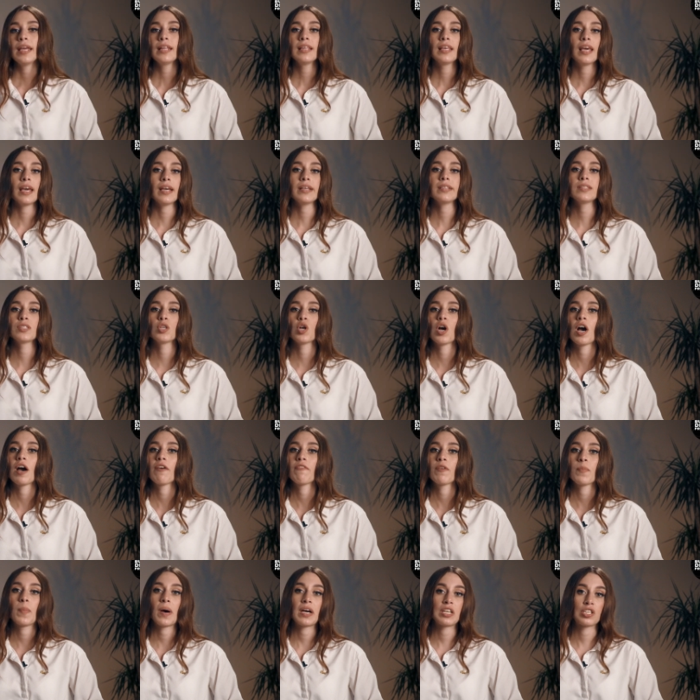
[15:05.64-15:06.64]
In case you
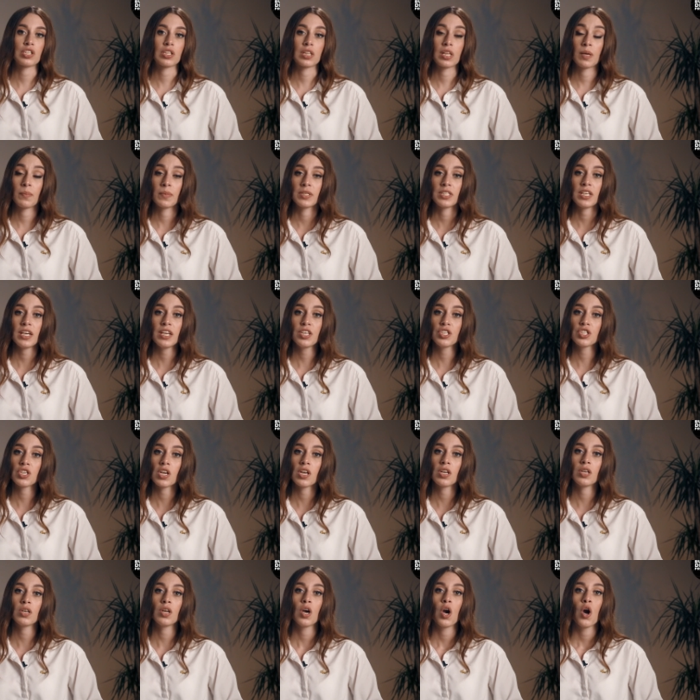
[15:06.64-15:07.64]
have a budget
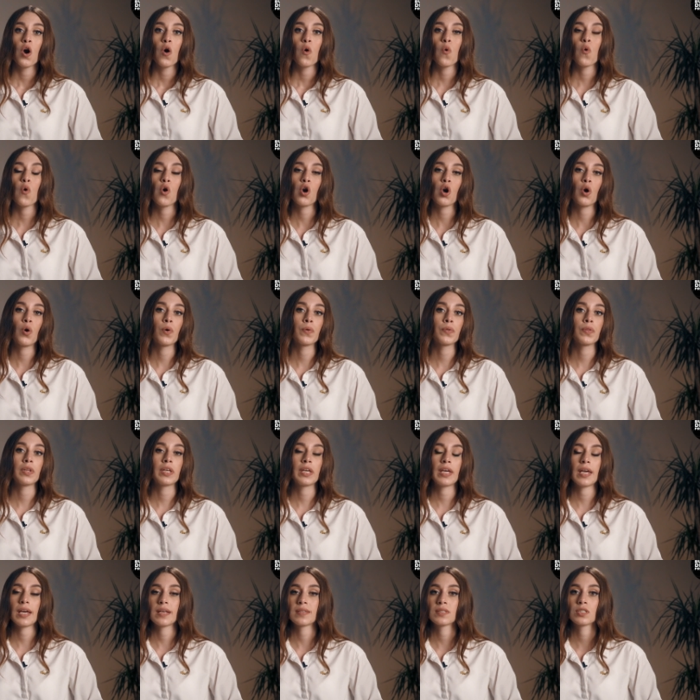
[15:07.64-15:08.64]
limitation or
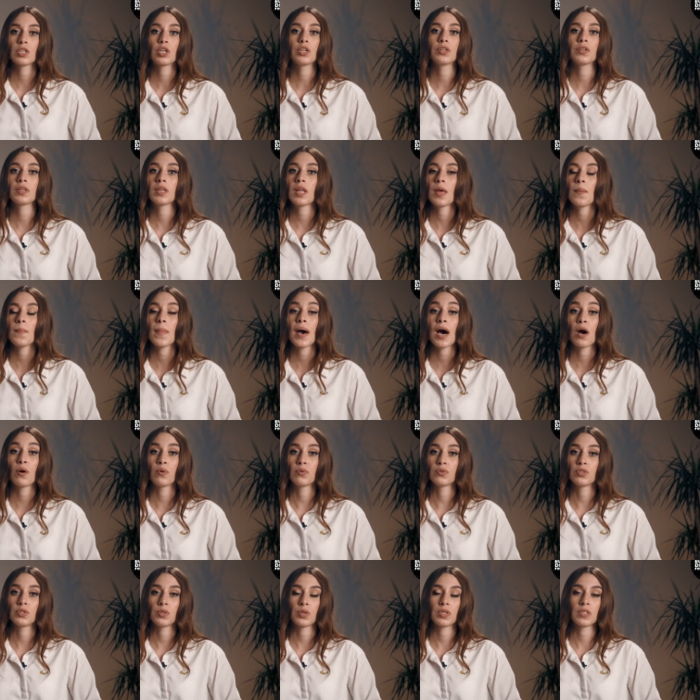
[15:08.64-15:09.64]
only a certain
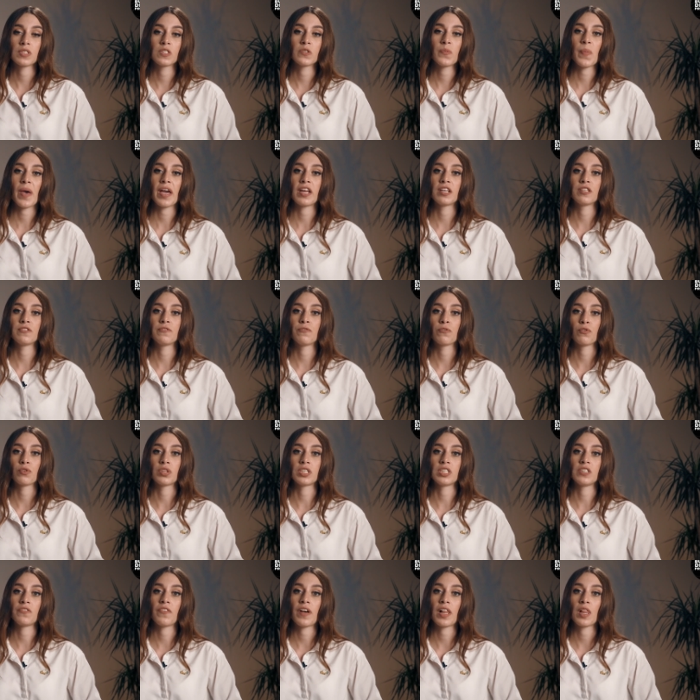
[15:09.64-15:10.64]
amount you can spend for
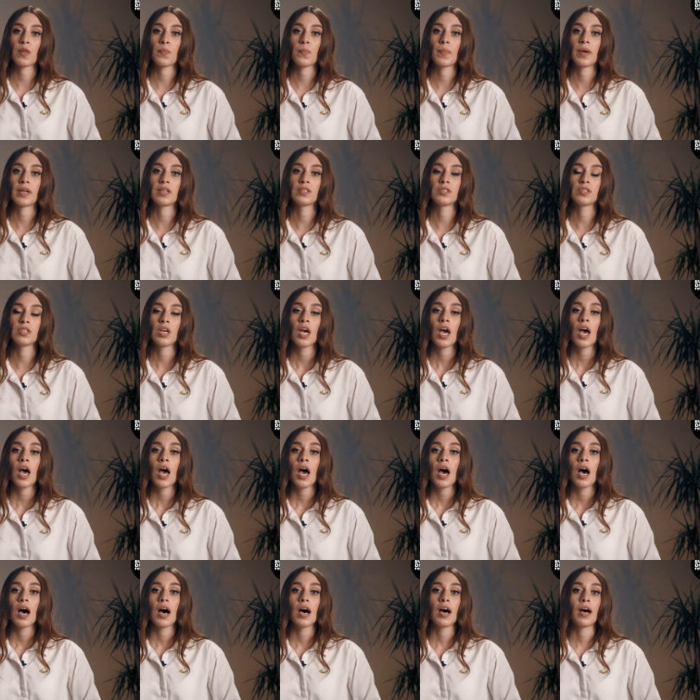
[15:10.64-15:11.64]
the development,
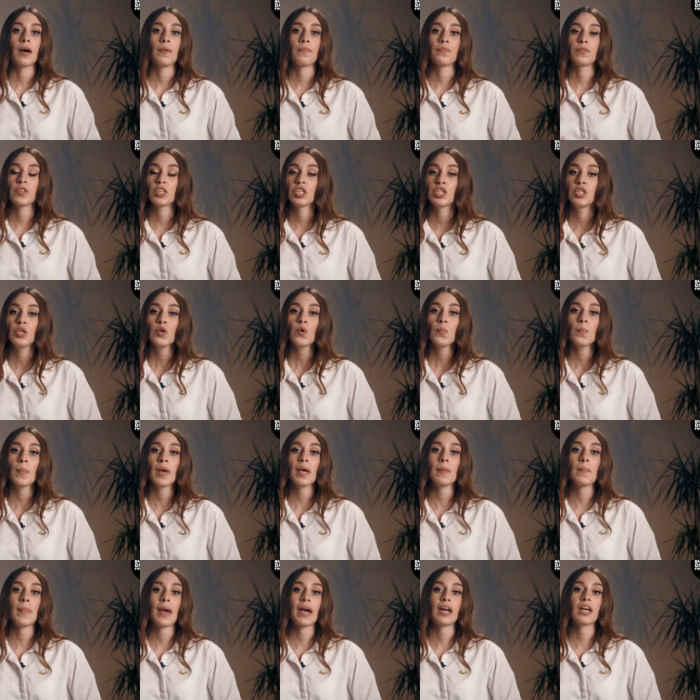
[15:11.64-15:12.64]
you
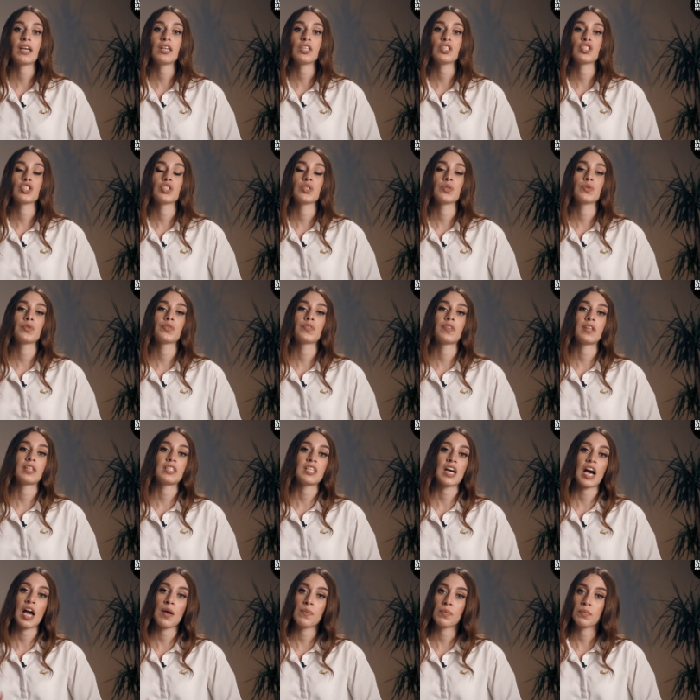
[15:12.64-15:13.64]
may better choose the
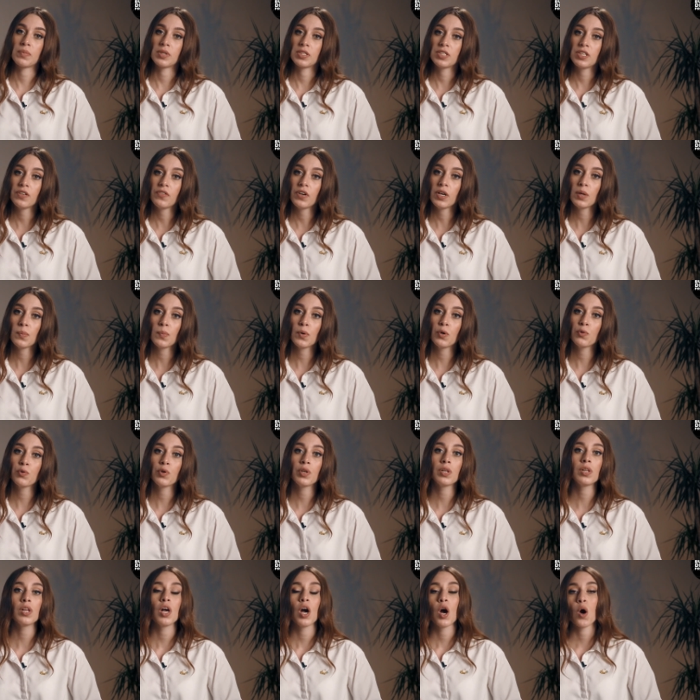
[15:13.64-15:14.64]
time and material
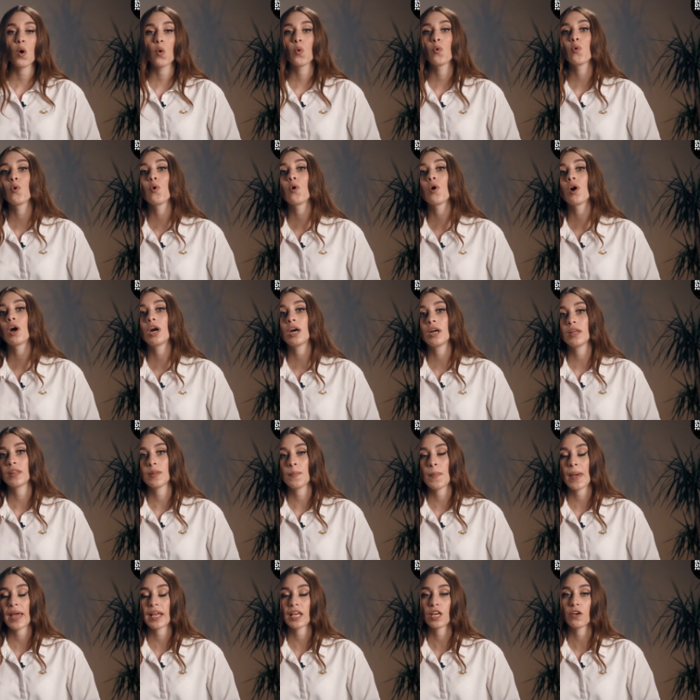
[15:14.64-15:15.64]
model or
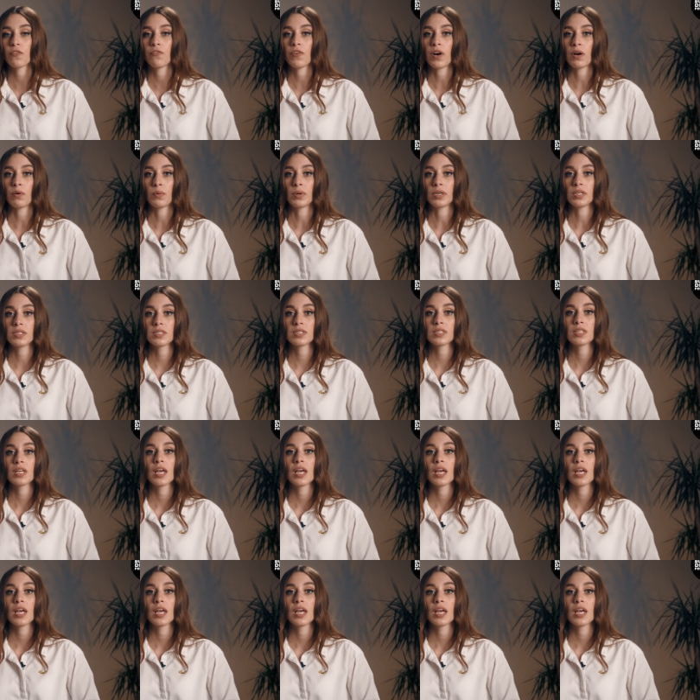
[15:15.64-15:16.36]
the bank of hours.